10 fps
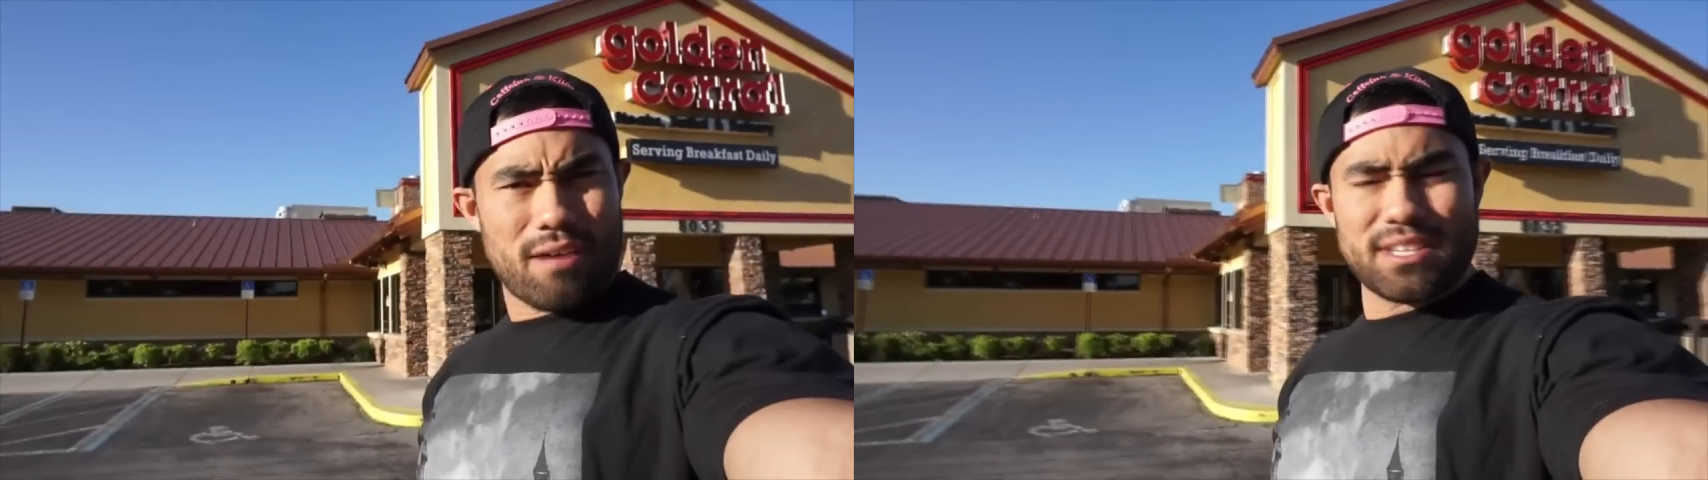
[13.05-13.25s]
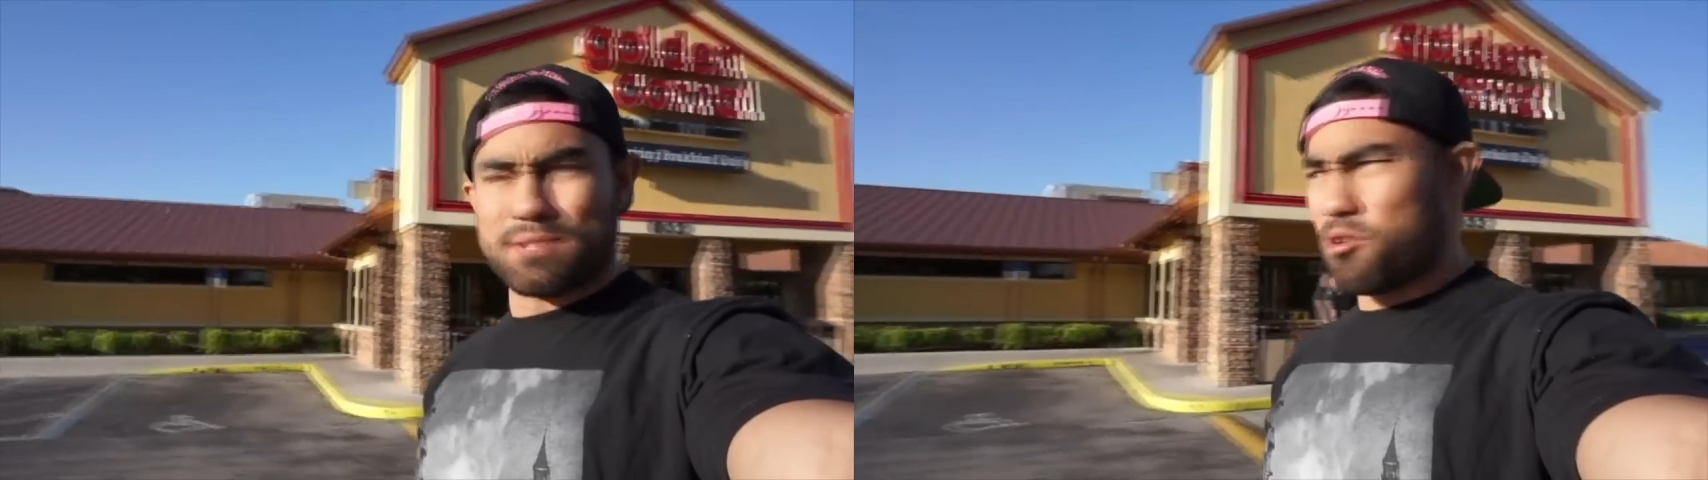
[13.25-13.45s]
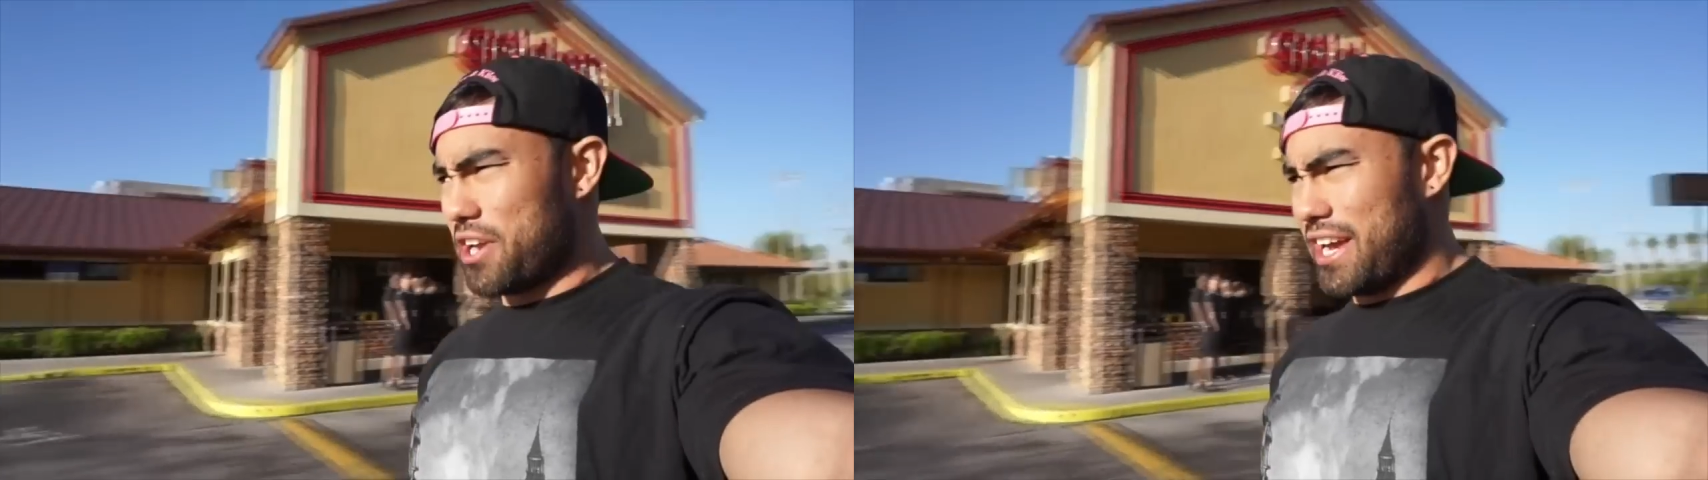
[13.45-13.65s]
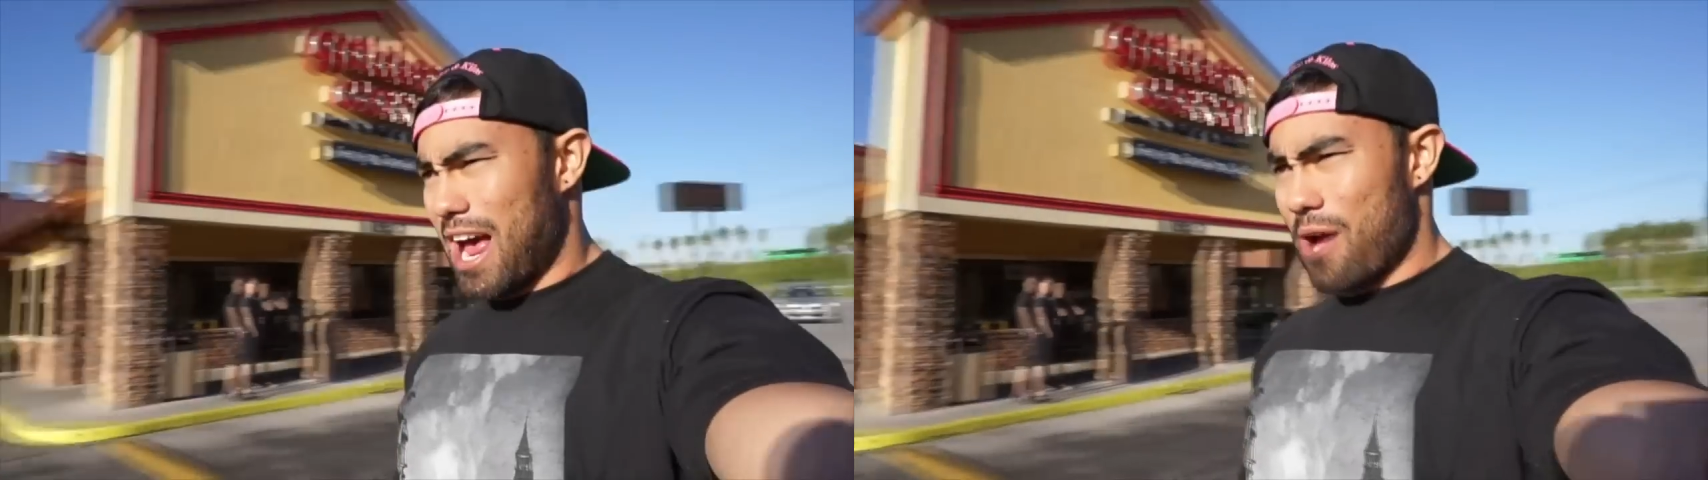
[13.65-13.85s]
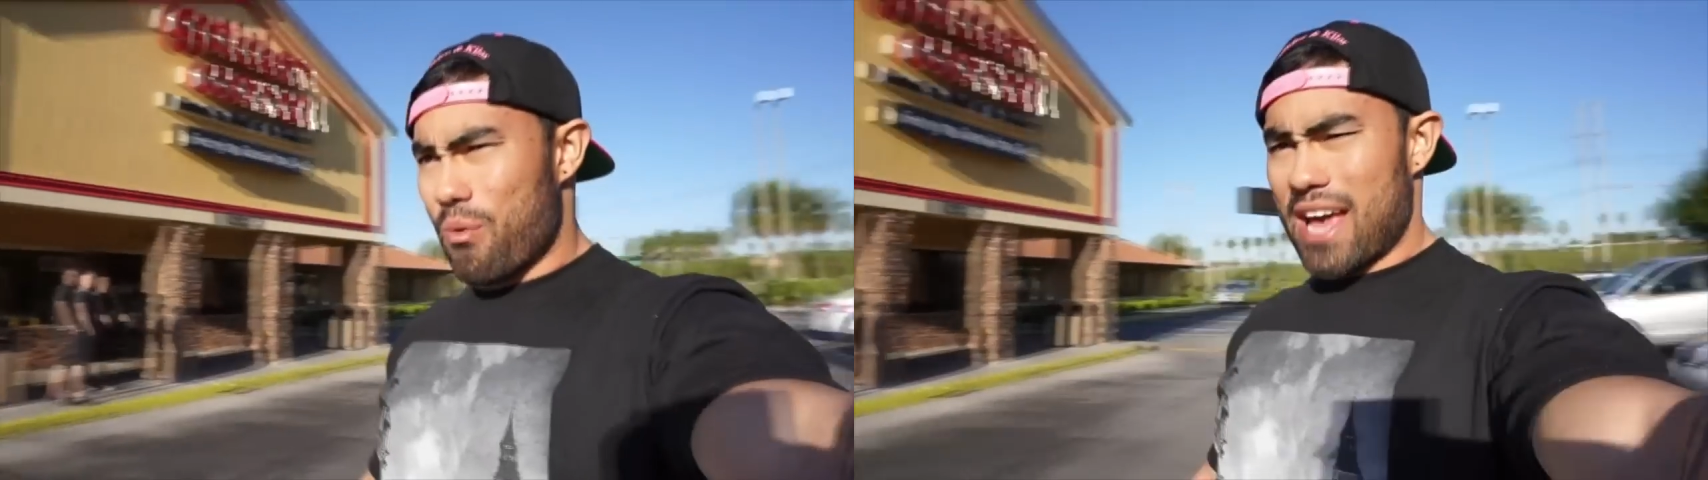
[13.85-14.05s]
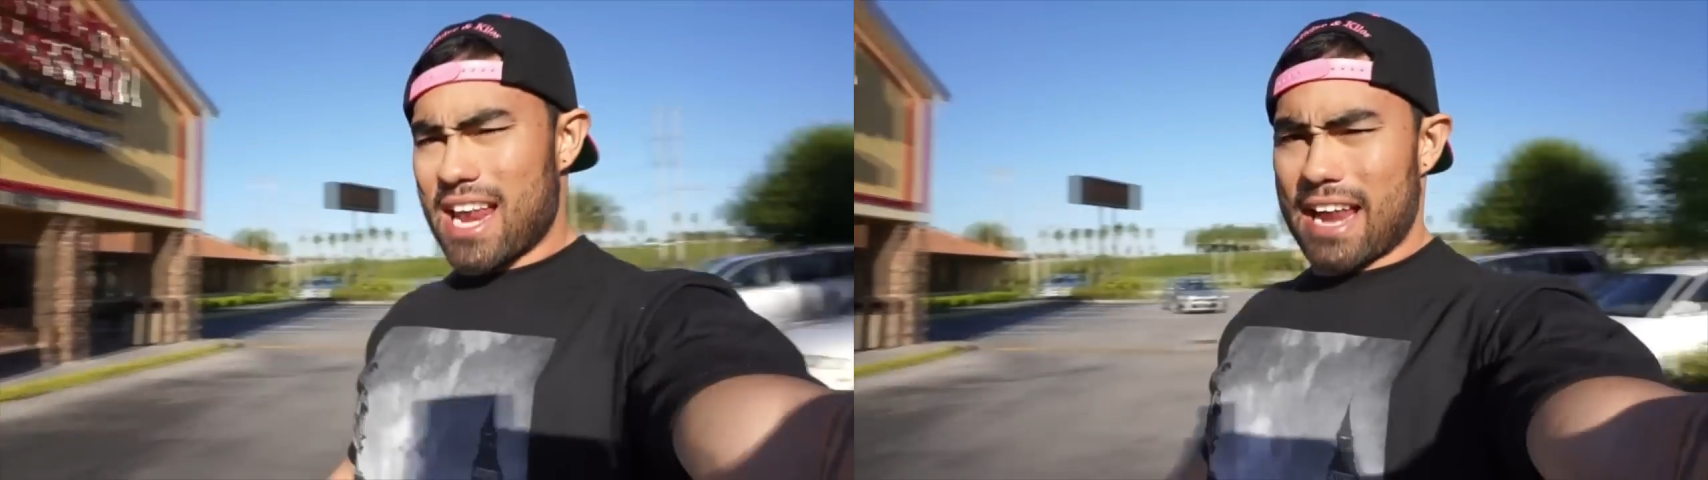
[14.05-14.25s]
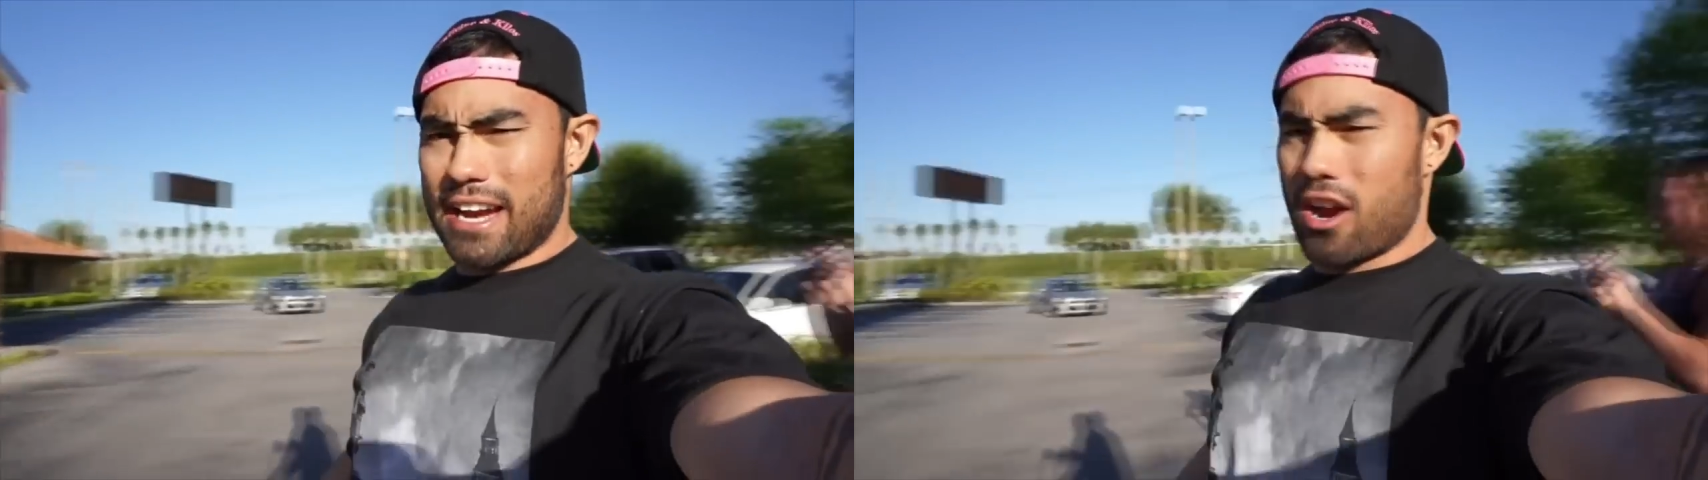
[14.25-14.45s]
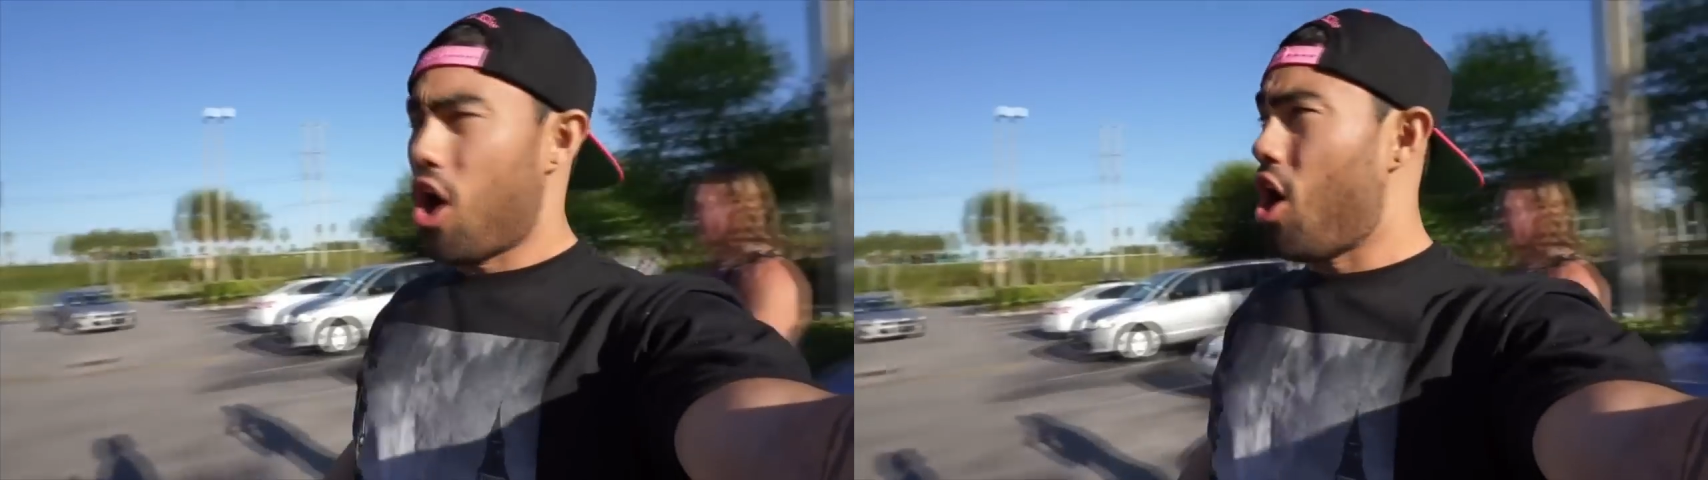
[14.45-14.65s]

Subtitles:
This morning, I weighed at an